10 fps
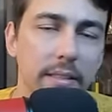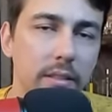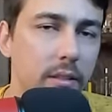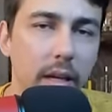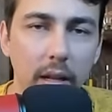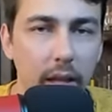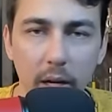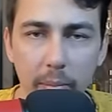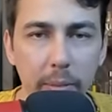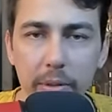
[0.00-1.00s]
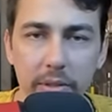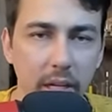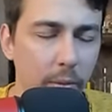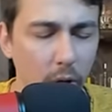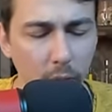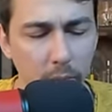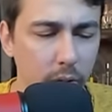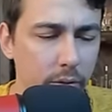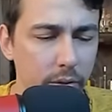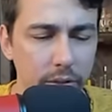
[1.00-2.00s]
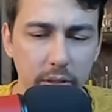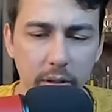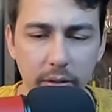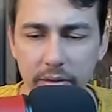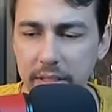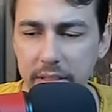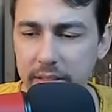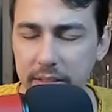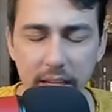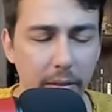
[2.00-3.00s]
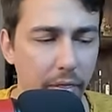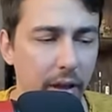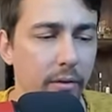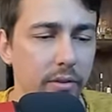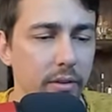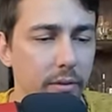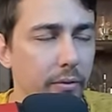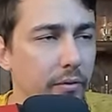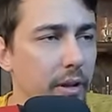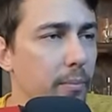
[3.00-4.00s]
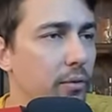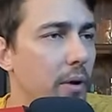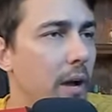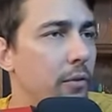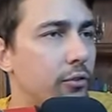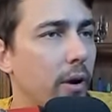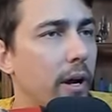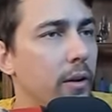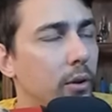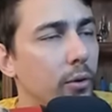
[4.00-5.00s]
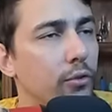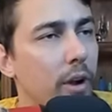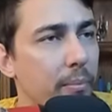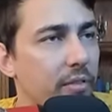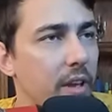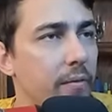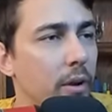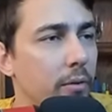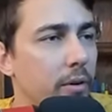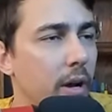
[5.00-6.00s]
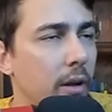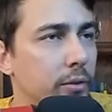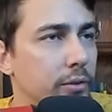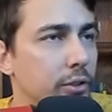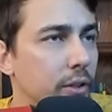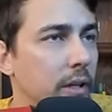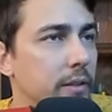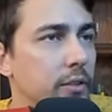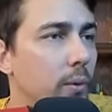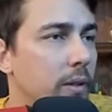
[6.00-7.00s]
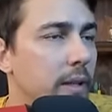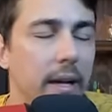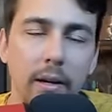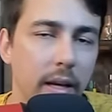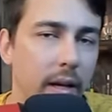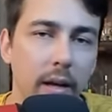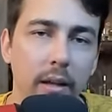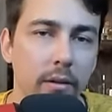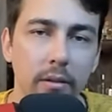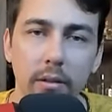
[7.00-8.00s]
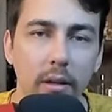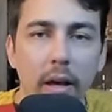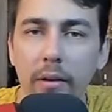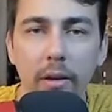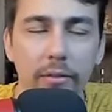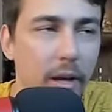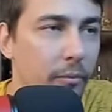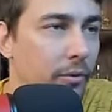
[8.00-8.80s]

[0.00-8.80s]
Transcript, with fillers: I still got a lot of people telling me, oh, bro, there's still a 6,000 different vapes you haven't tried. Go drop $700 and try this one day. Okay, I don't, I don't have time